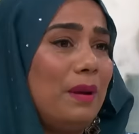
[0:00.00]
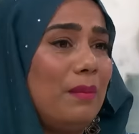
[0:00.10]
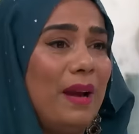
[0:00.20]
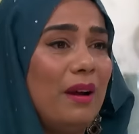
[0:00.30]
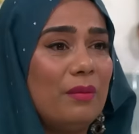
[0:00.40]
and
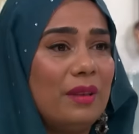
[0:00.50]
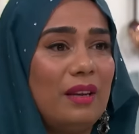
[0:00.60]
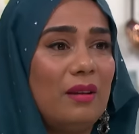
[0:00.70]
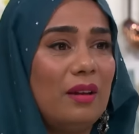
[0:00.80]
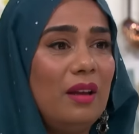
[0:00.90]
about
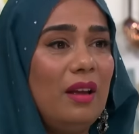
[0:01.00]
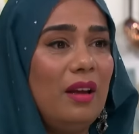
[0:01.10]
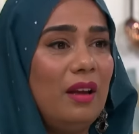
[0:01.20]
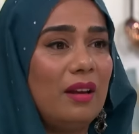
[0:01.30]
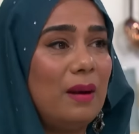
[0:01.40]
within a
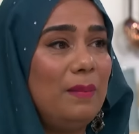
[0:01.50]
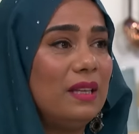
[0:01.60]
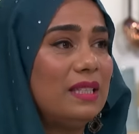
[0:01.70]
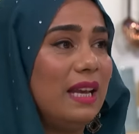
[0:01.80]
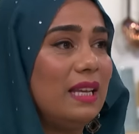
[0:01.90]
a couple
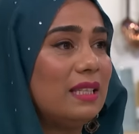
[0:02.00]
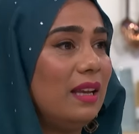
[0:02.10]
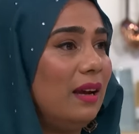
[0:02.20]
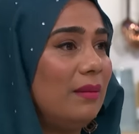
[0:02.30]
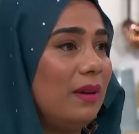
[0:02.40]
of days
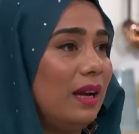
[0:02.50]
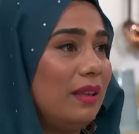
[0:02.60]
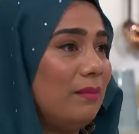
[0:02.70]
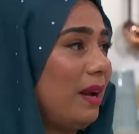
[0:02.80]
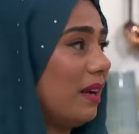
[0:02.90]
um, and
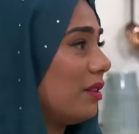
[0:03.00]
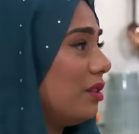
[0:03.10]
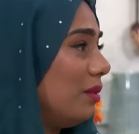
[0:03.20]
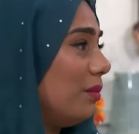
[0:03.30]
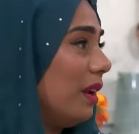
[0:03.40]
then back
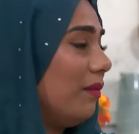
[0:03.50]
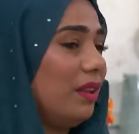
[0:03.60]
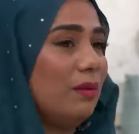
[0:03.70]
to whatever they